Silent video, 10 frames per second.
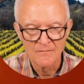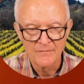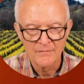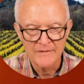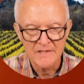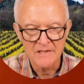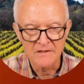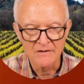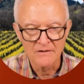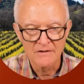
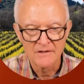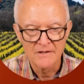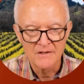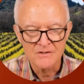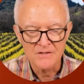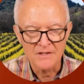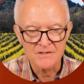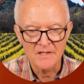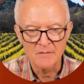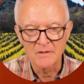here such
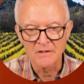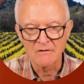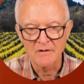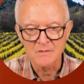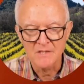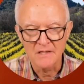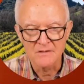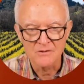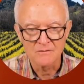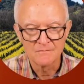that milligrams
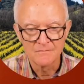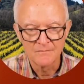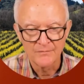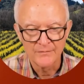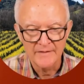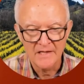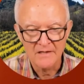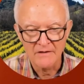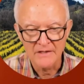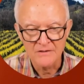cancel. And our
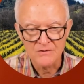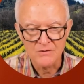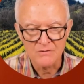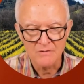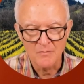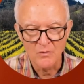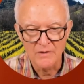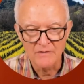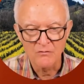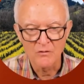answer is
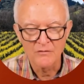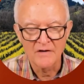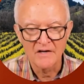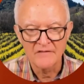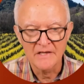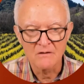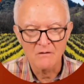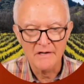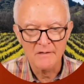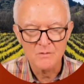3.458
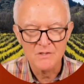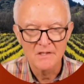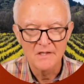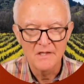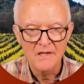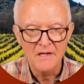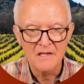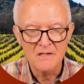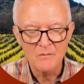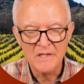grams. And then
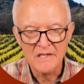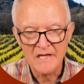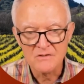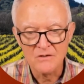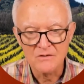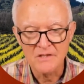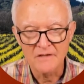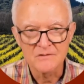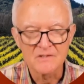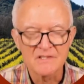we can ask ourselves,
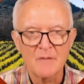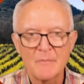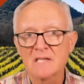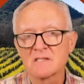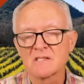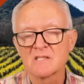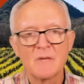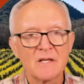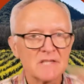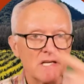does that pass the smell
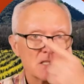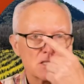test?